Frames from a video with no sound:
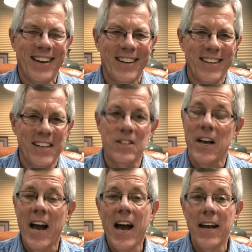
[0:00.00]
Uh, it's a
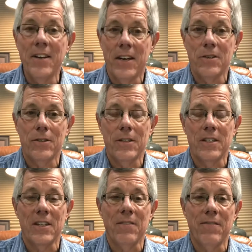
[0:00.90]
high desert.
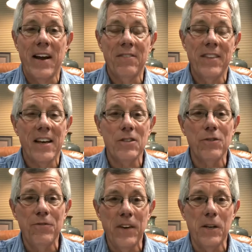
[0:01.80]
It's at
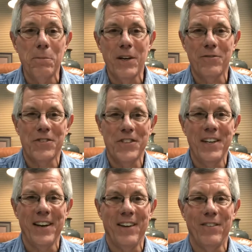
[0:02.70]
5,000 feet above sea
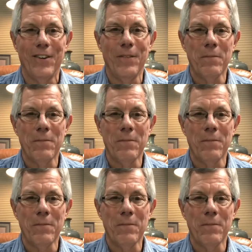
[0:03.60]
level.